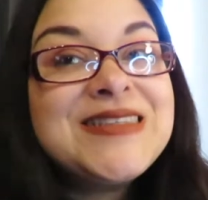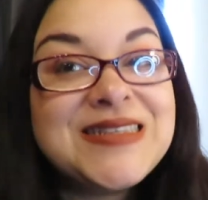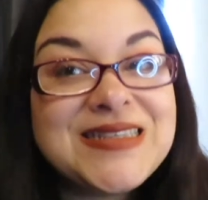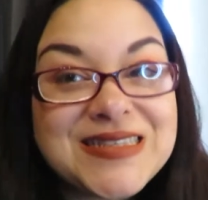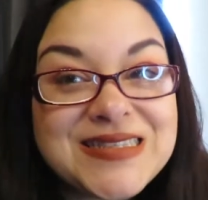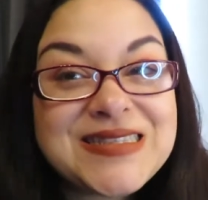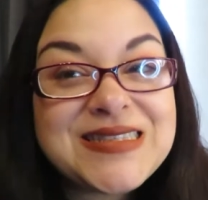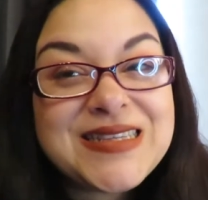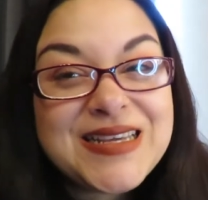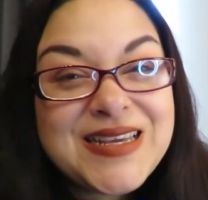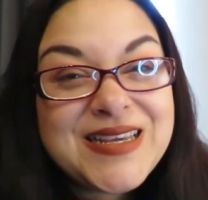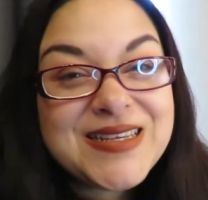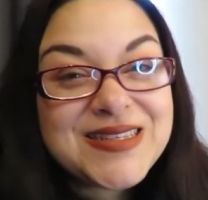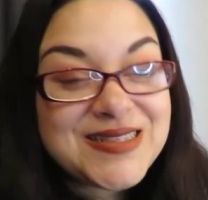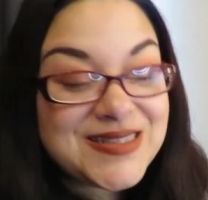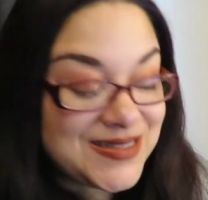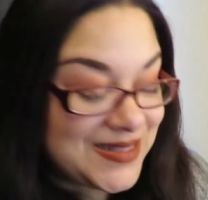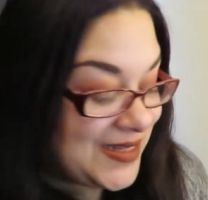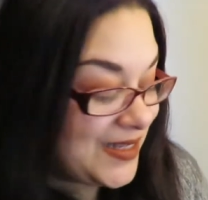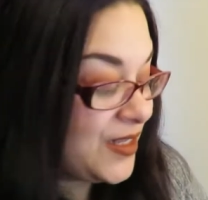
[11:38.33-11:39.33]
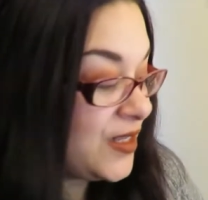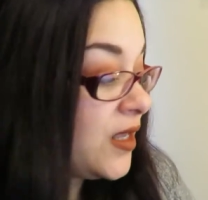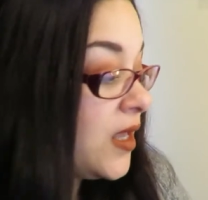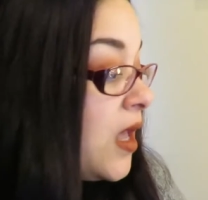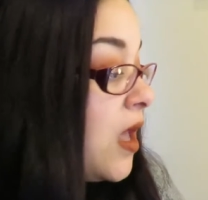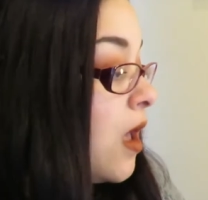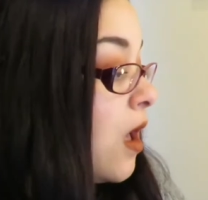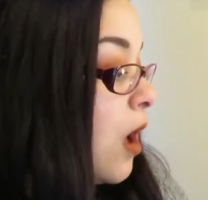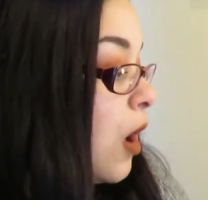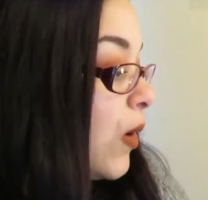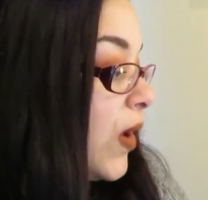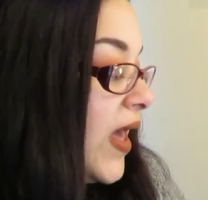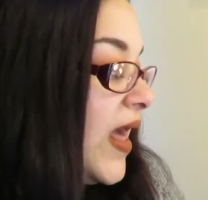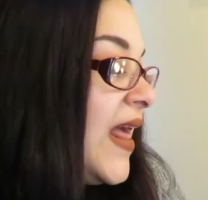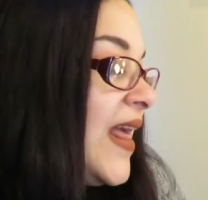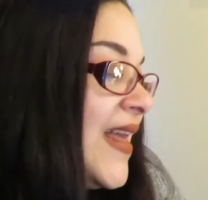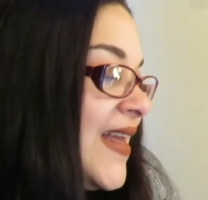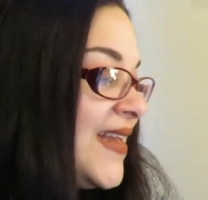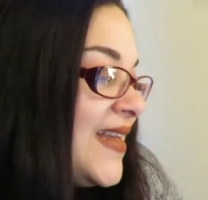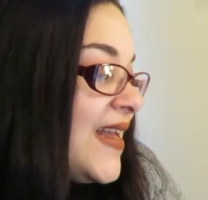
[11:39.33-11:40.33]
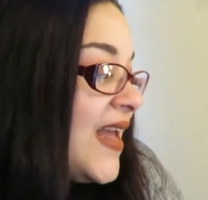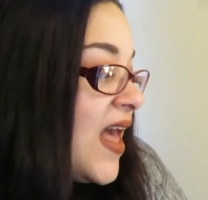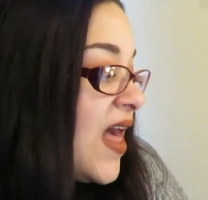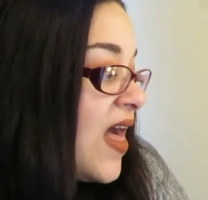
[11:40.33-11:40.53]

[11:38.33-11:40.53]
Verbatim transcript: You see, you see. Okay,